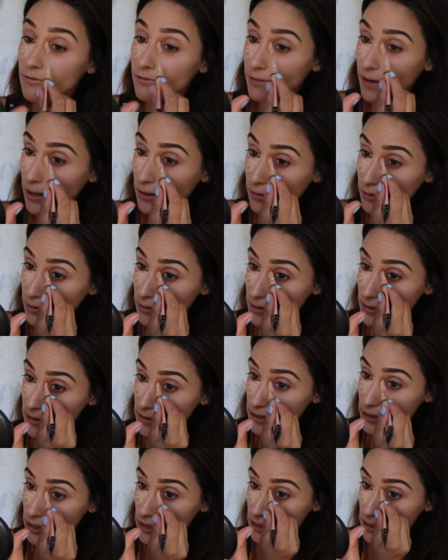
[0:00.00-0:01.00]

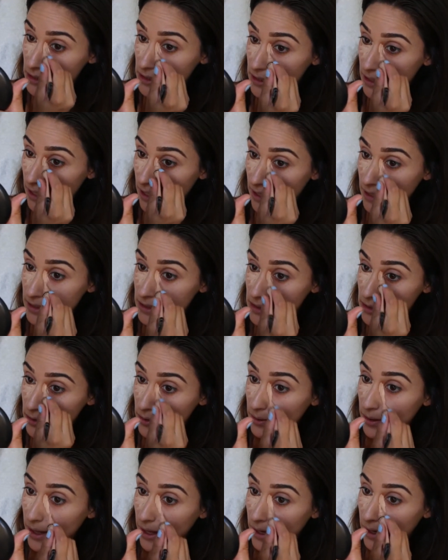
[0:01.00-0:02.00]
freckles just to get
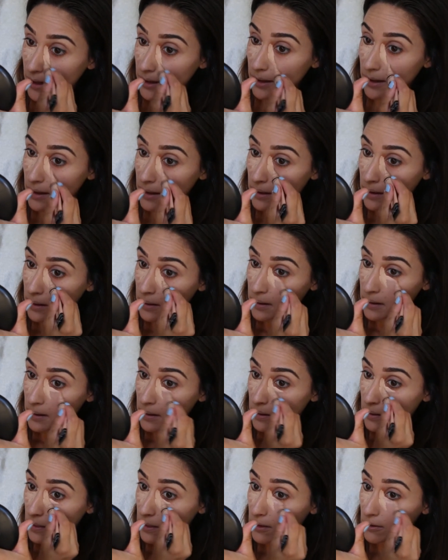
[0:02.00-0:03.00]
into like
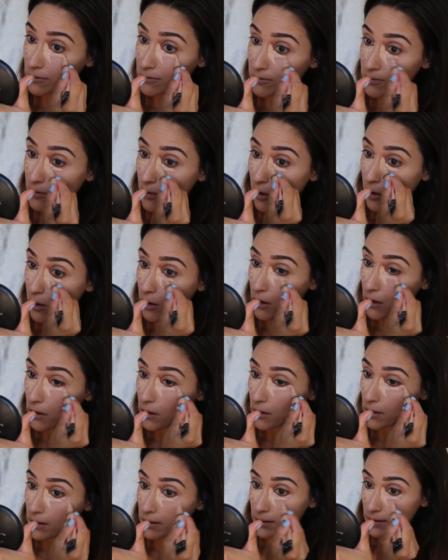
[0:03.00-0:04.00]
the
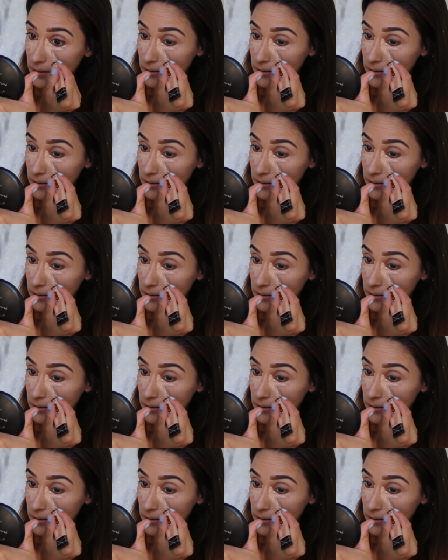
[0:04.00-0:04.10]
fall